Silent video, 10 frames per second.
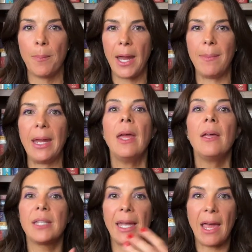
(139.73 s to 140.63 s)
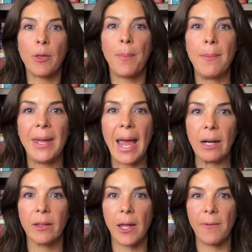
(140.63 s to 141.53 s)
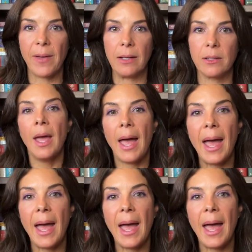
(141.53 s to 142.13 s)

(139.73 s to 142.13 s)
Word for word: the baby to get the baby out of the event.